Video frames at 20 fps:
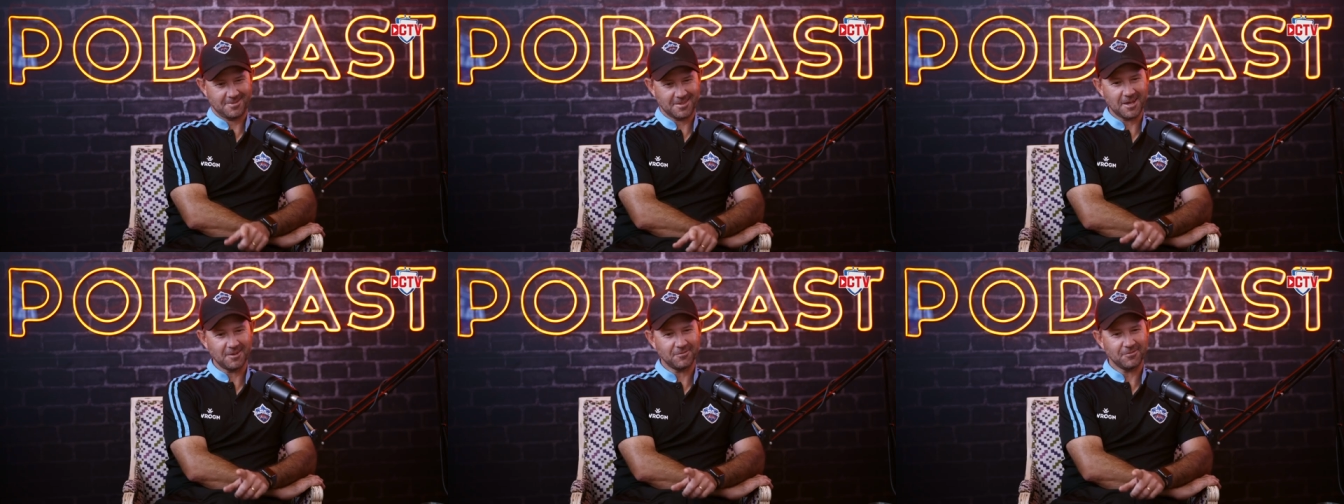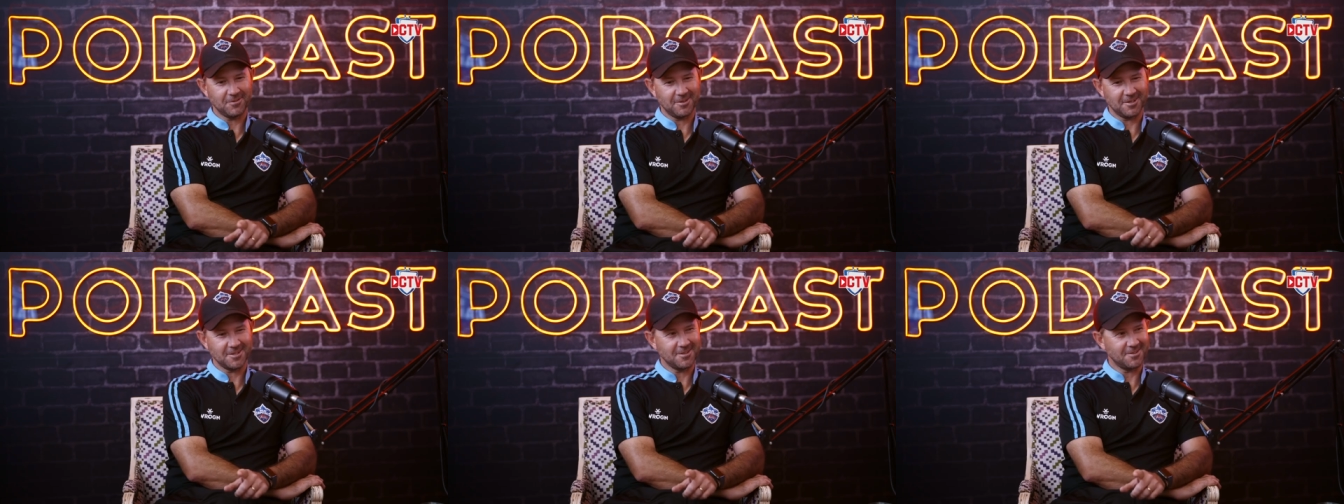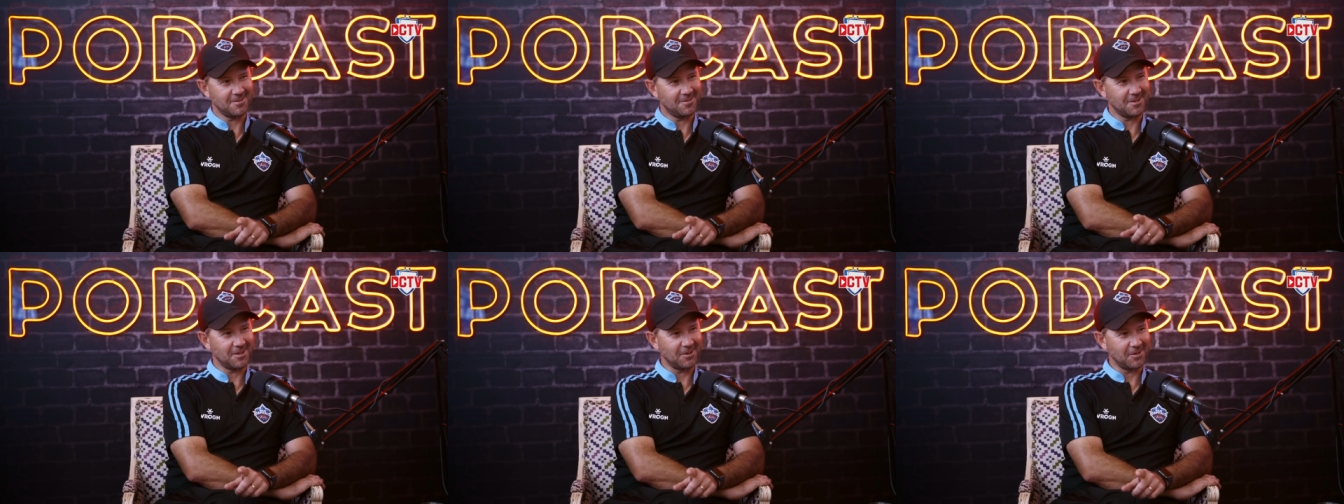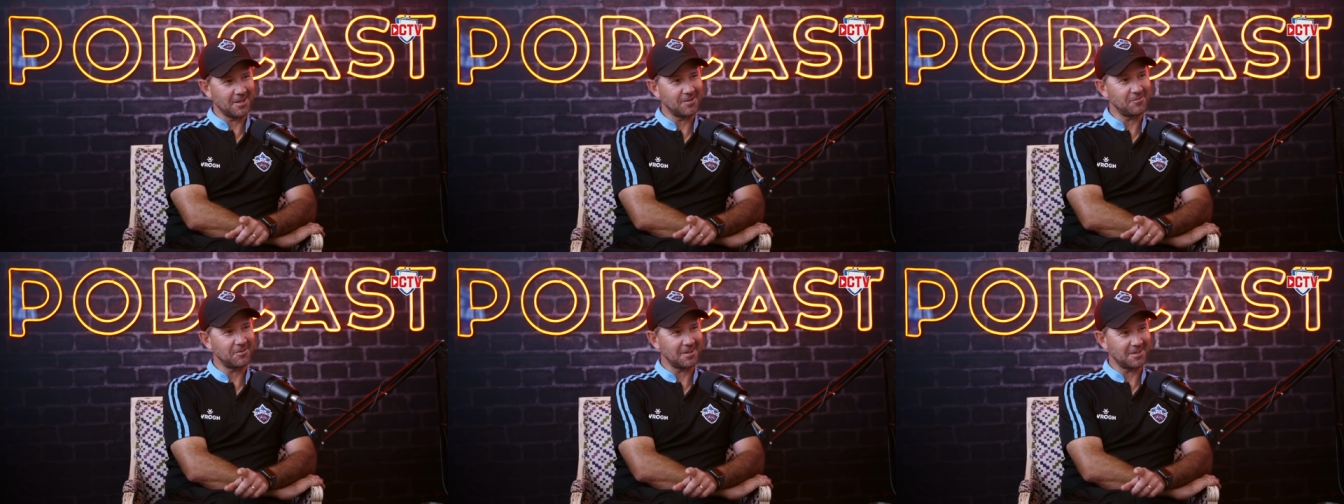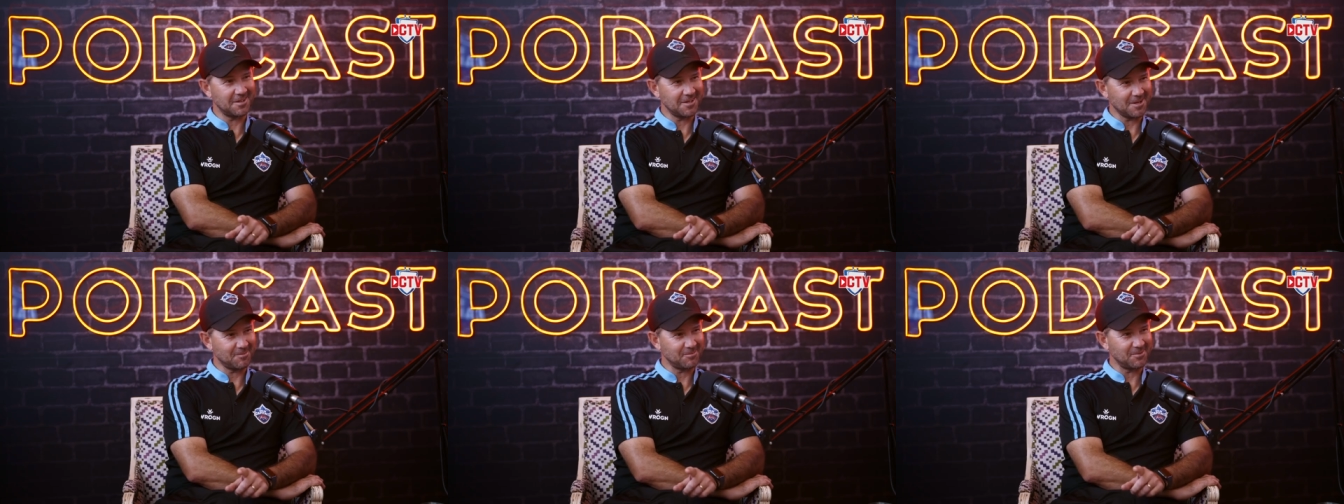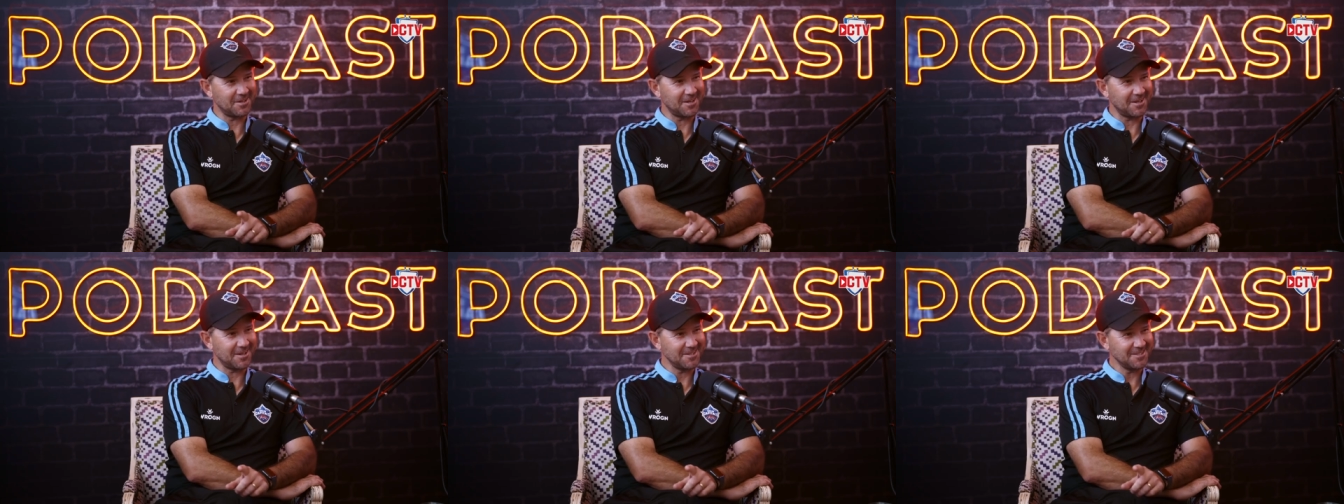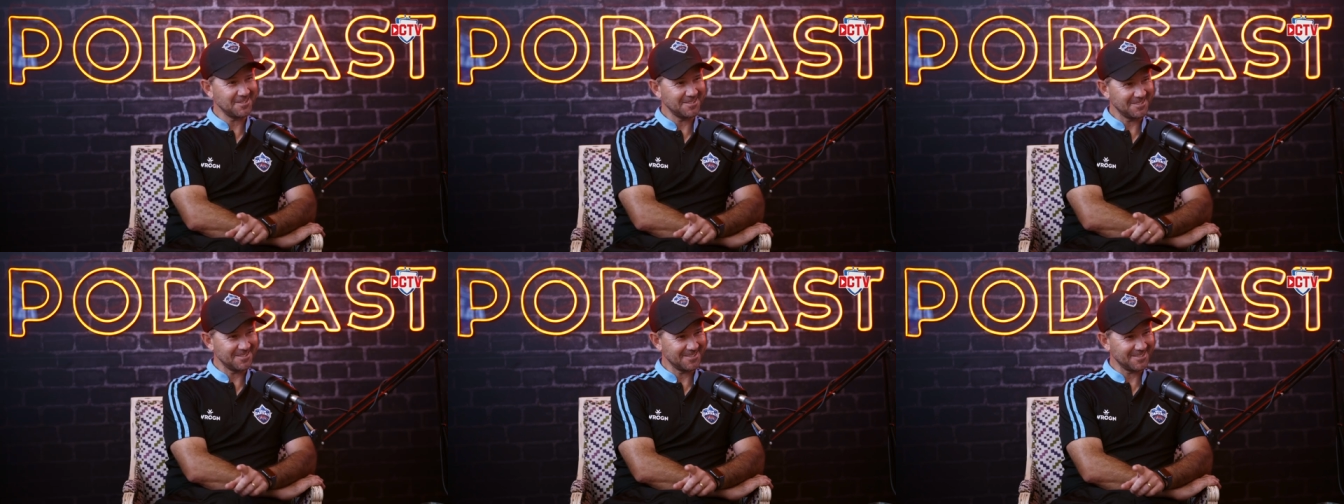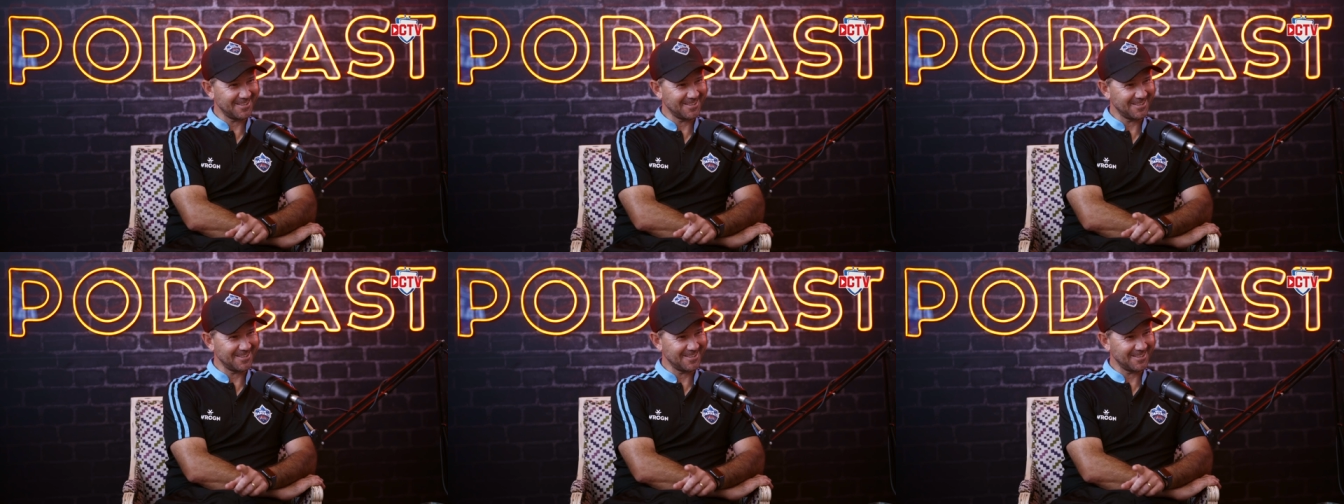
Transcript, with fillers: thankfully, they're leaving in a couple of days.